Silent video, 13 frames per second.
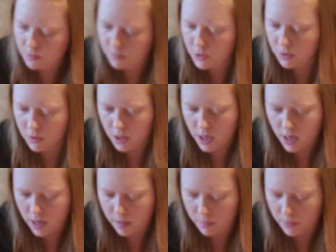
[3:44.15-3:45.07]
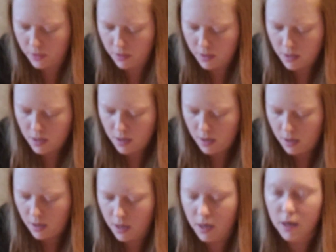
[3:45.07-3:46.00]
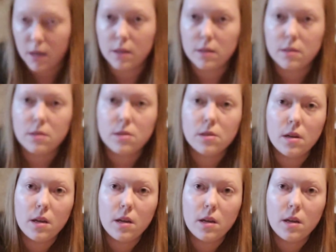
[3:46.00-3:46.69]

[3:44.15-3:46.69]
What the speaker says: soda cap and